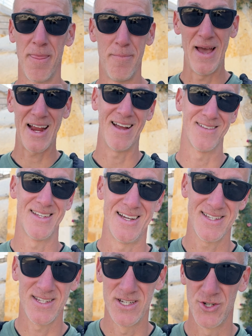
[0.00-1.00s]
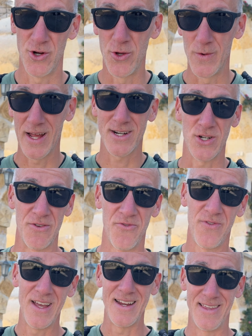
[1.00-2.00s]
The pack out test, show you what actually
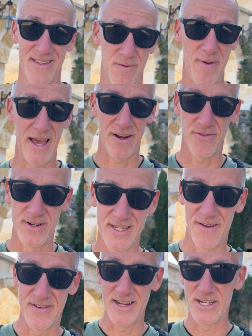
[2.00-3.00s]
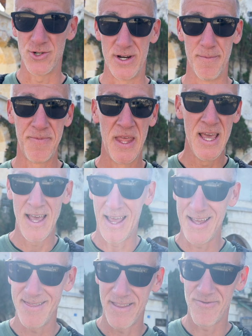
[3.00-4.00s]
fit in this bag for a 7-day trip,
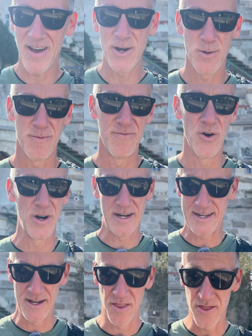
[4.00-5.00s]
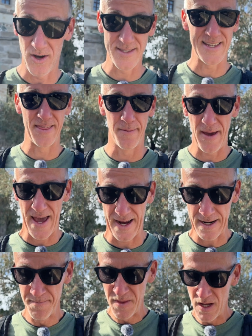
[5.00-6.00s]
and the final verdict and thoughts on the
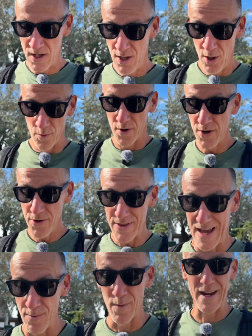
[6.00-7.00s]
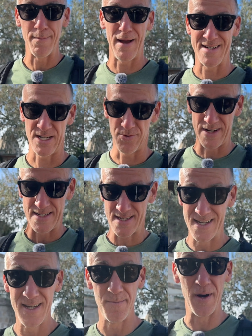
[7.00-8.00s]
bag. We're gonna do that when we get back to Greece.
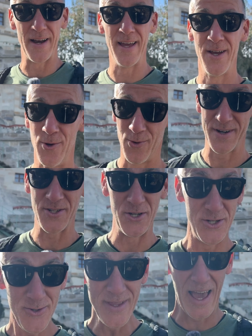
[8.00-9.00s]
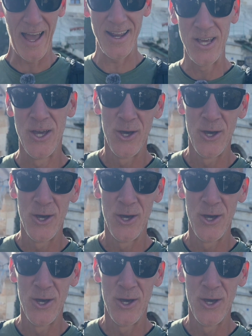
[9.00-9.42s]
But in order to do that,